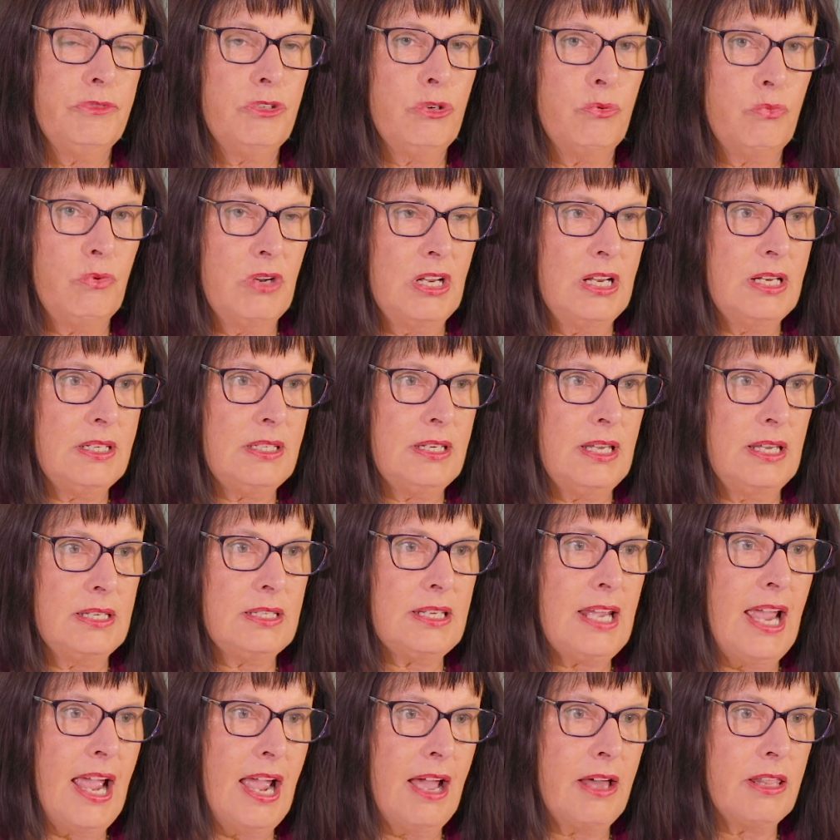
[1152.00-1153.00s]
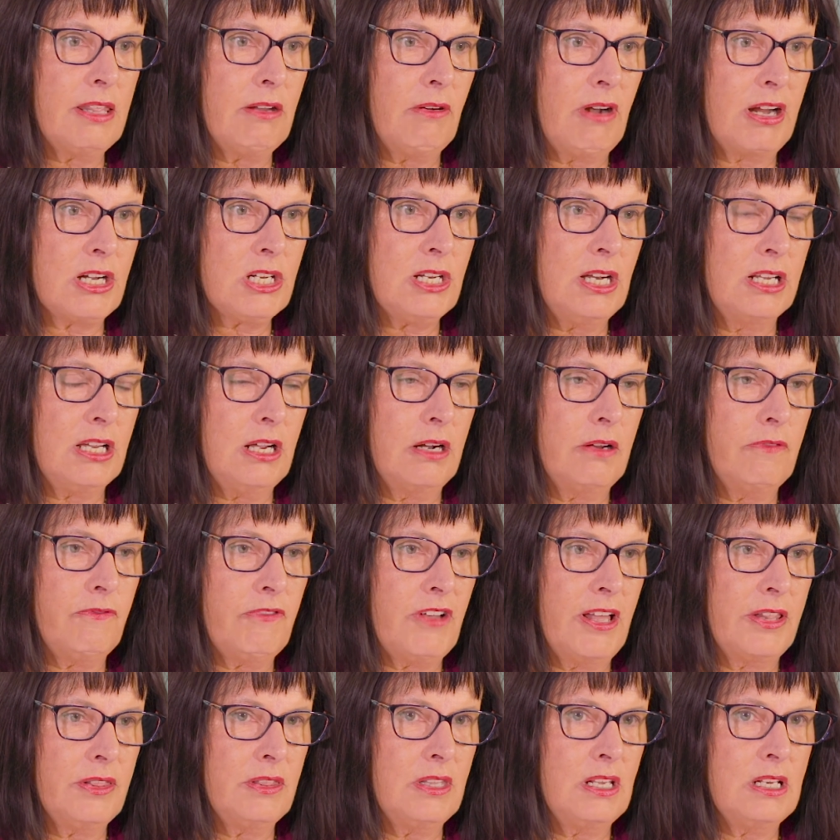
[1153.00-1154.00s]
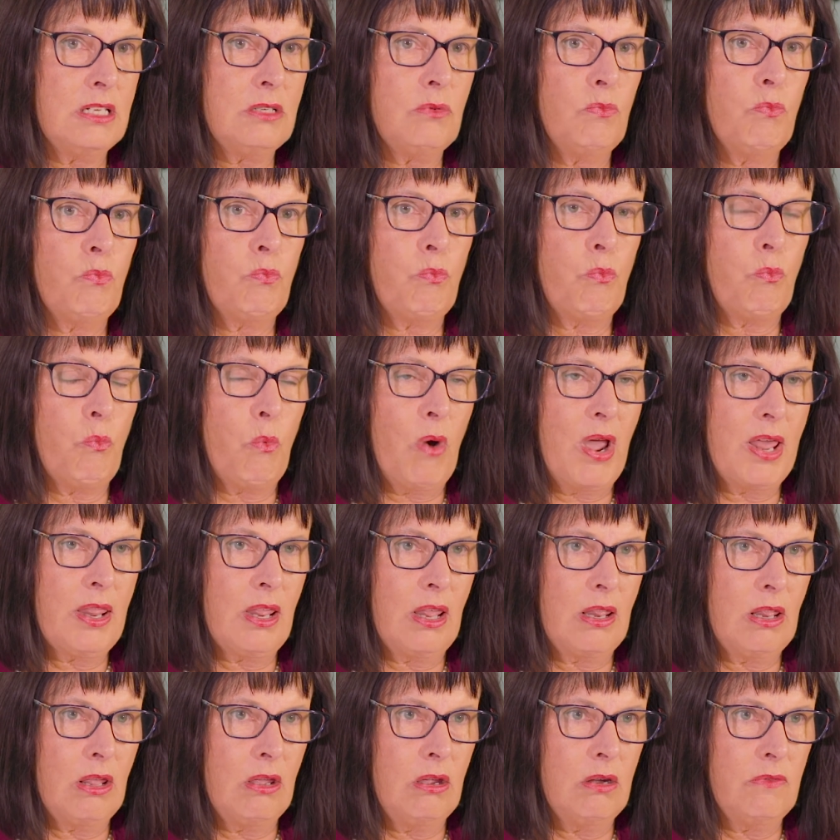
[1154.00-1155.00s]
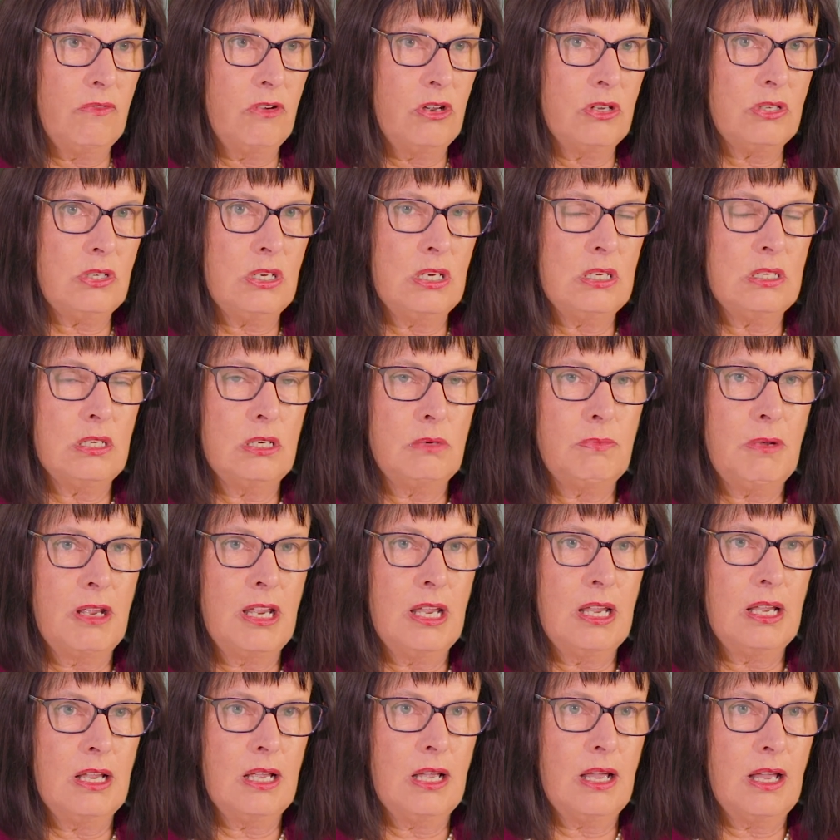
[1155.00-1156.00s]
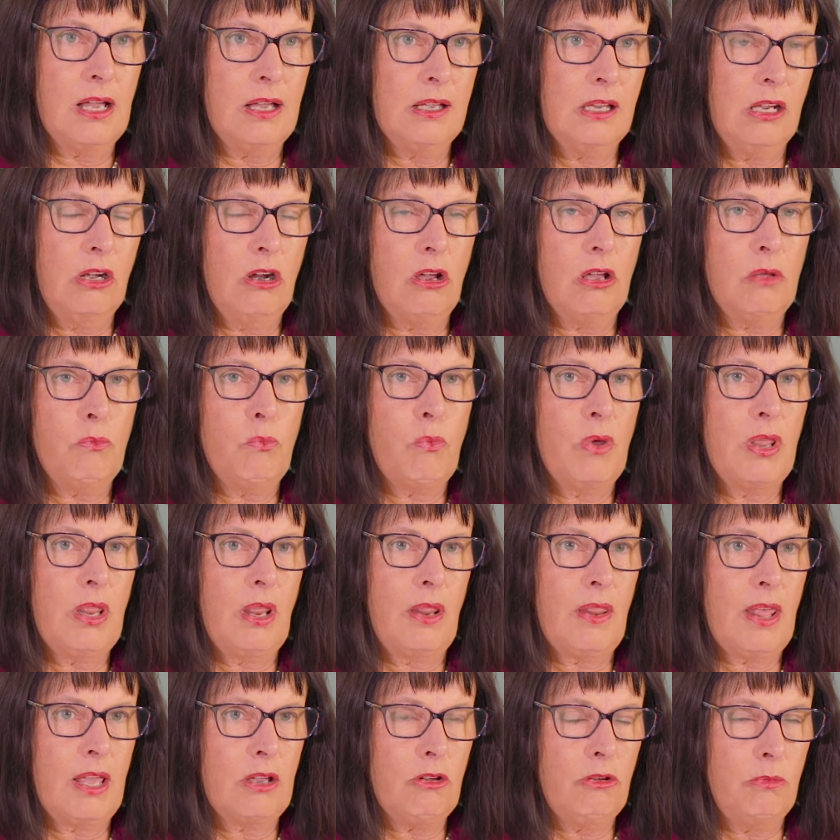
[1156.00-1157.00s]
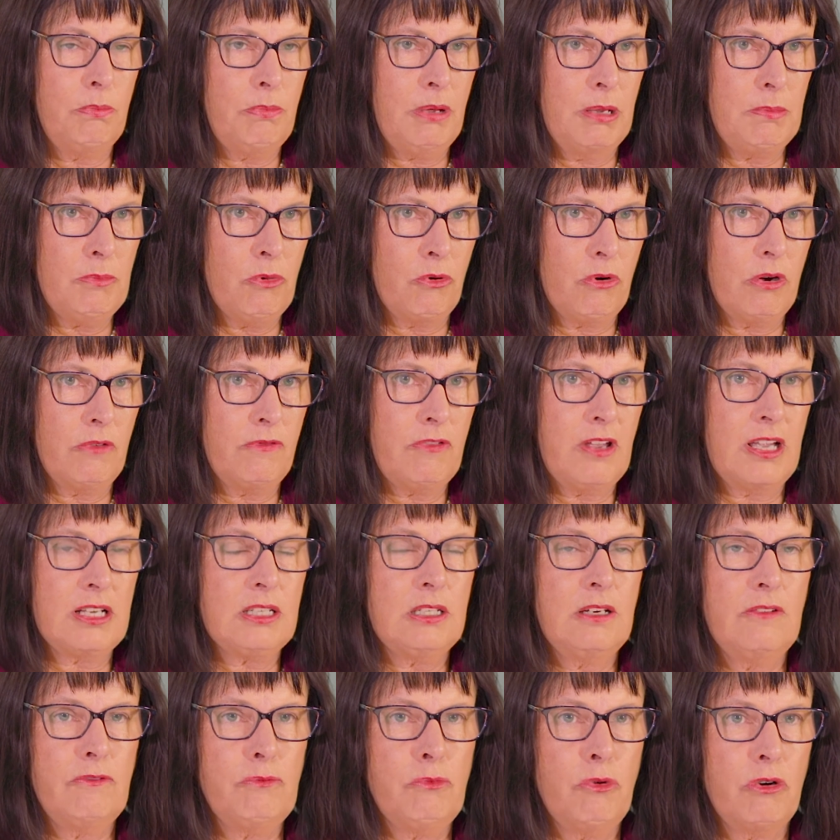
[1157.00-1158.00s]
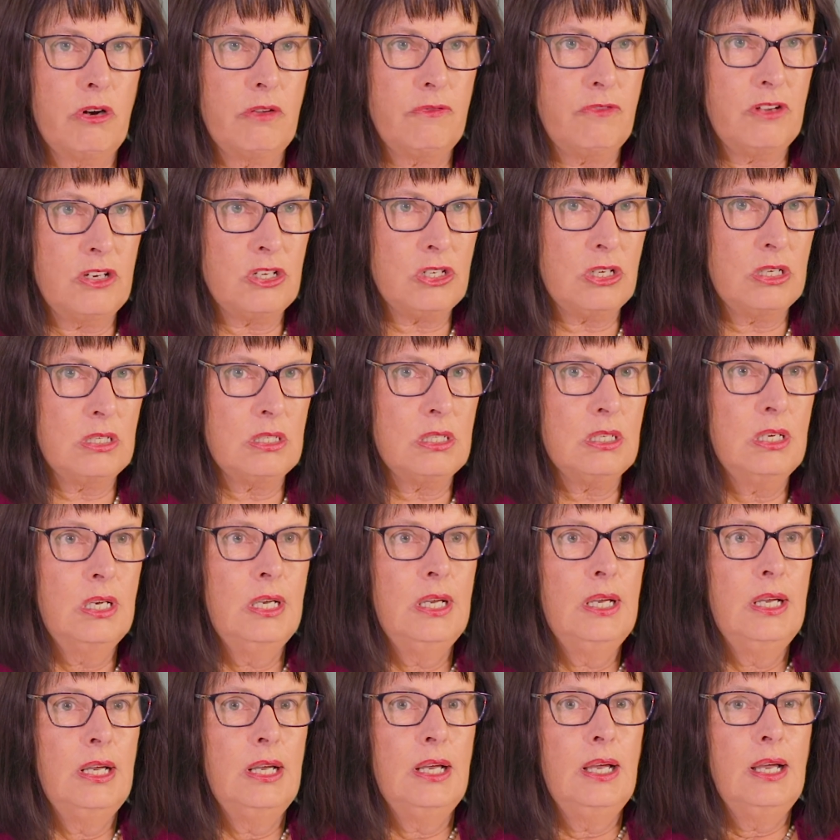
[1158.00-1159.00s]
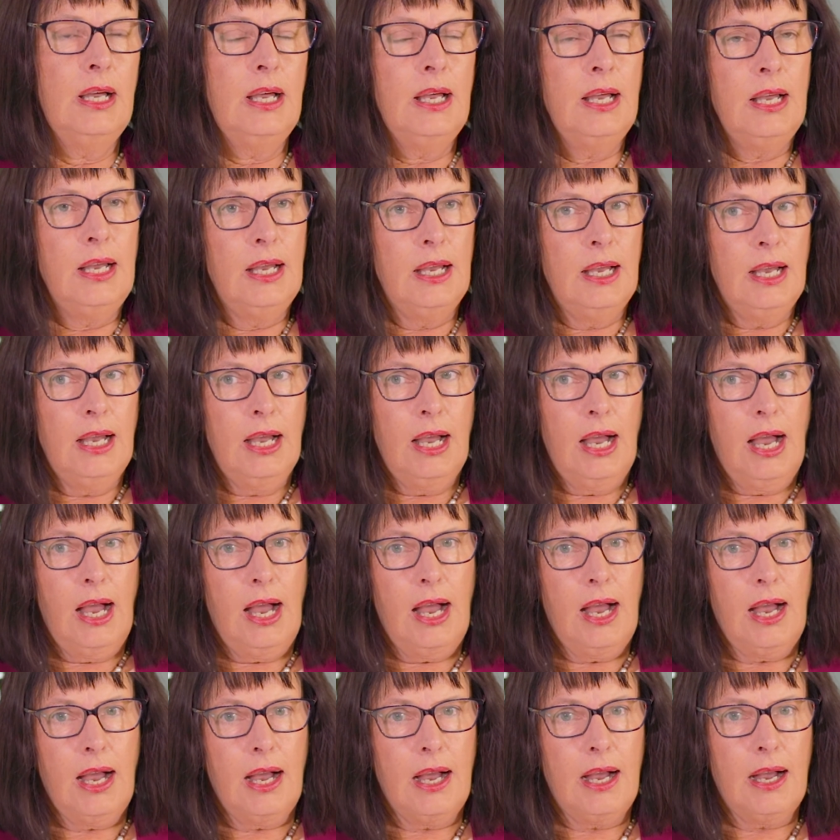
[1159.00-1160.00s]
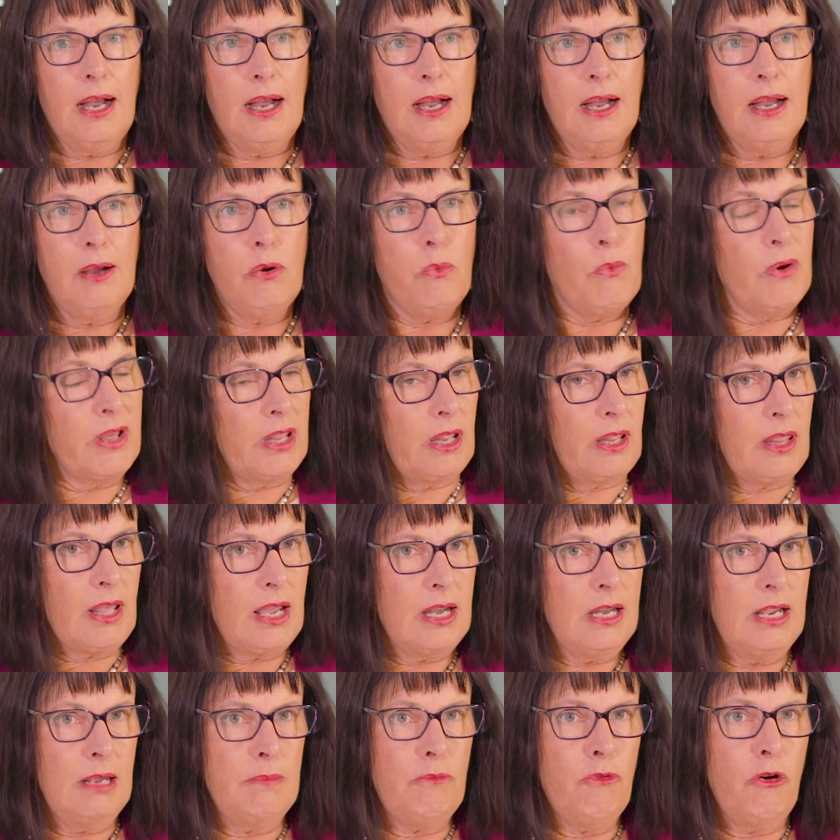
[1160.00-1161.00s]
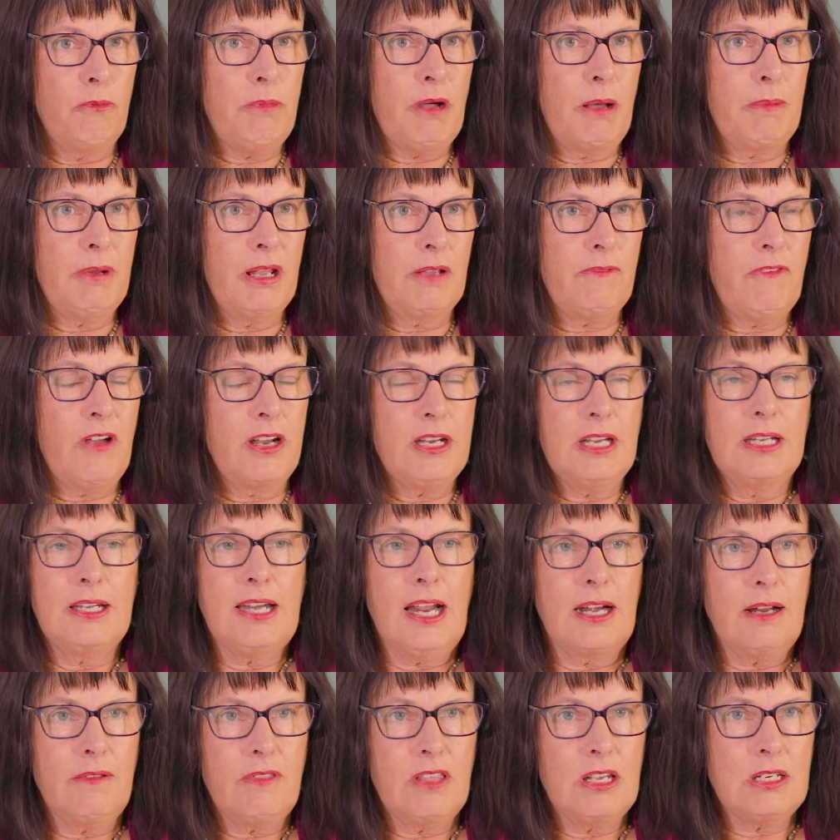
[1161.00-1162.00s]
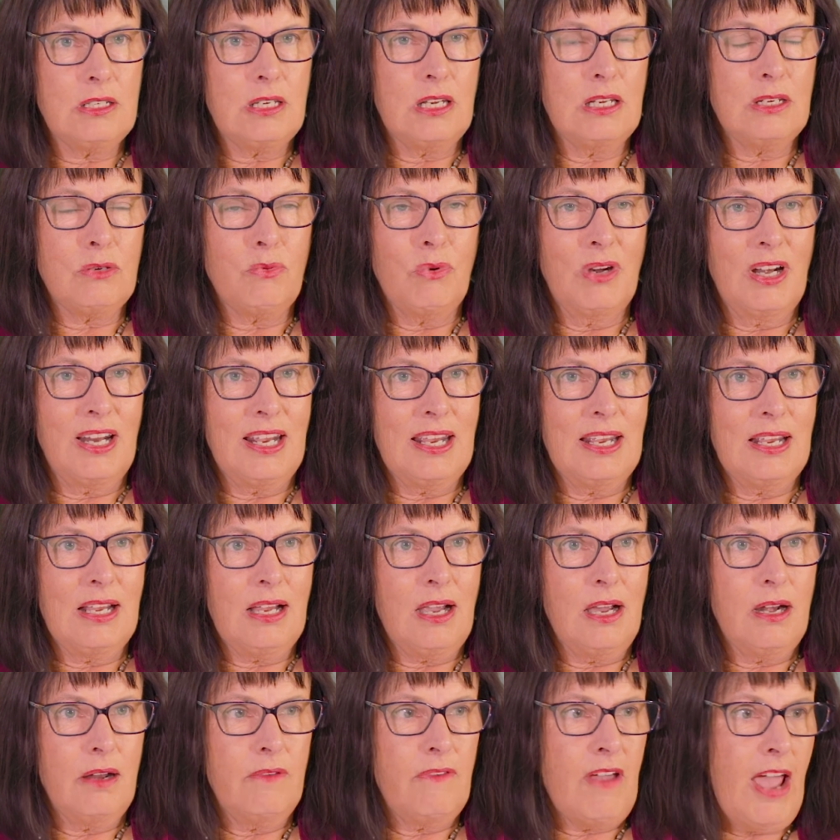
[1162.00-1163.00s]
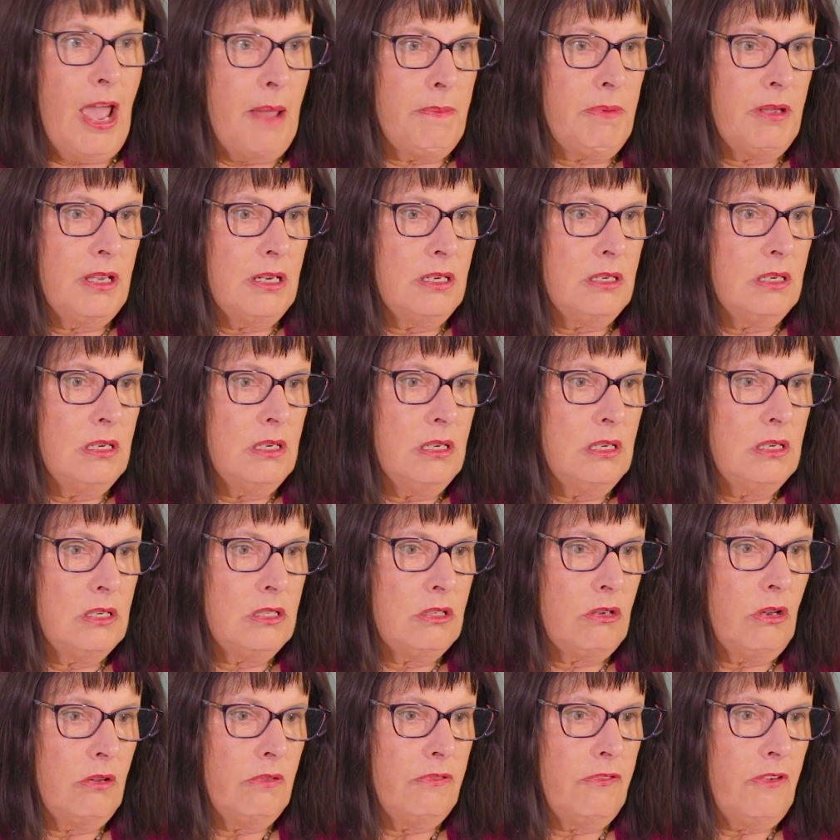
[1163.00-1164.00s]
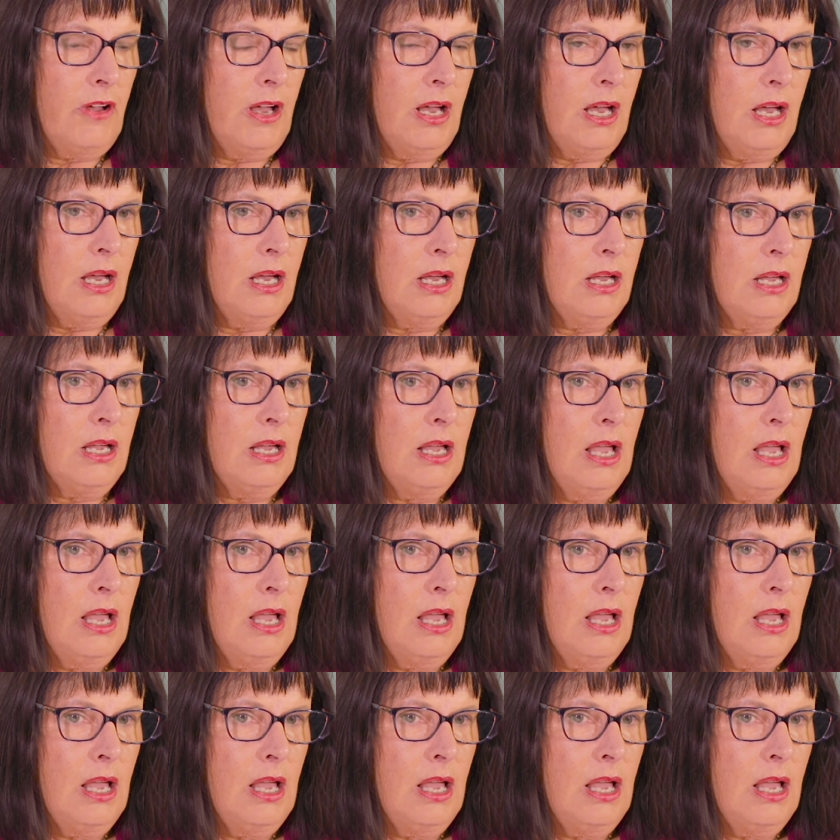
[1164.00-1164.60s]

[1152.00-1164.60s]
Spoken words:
to reassess how they're actually going to fund this, whether the universities are being, whether they could be more effective, more efficient, whether they need more public funding. None of this has really kind of happened so far.